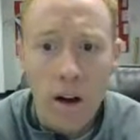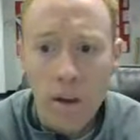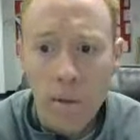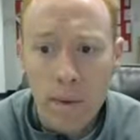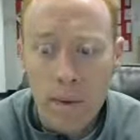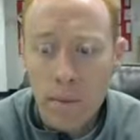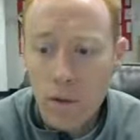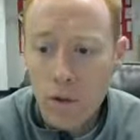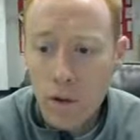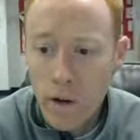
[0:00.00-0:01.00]
The people
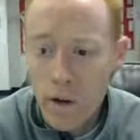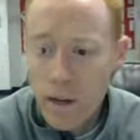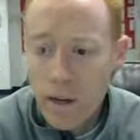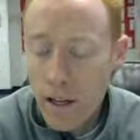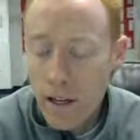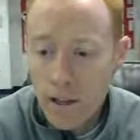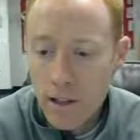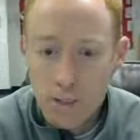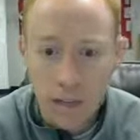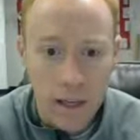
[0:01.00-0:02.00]
who create these ideas
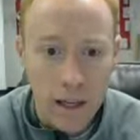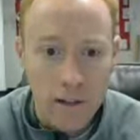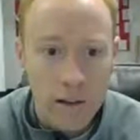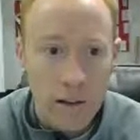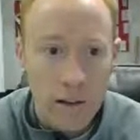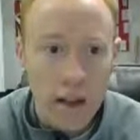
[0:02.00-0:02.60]
and plans